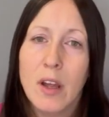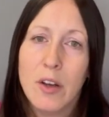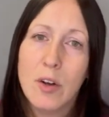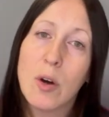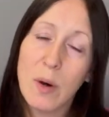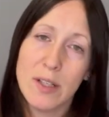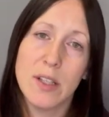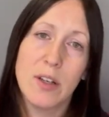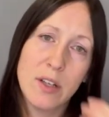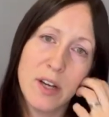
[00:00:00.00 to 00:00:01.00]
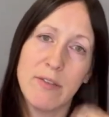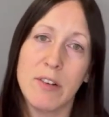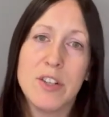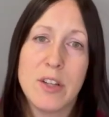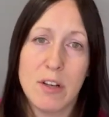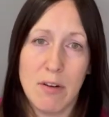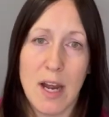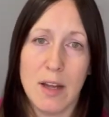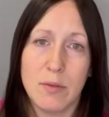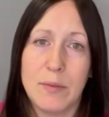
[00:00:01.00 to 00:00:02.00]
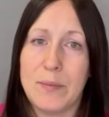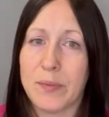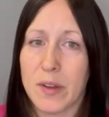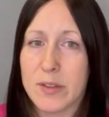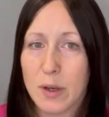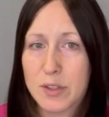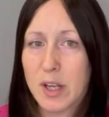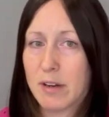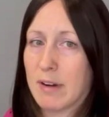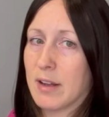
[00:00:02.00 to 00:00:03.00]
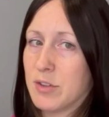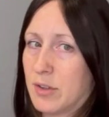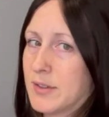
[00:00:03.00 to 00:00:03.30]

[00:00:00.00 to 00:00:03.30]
not quite so good coverage at the crown. So I'll turn around, you can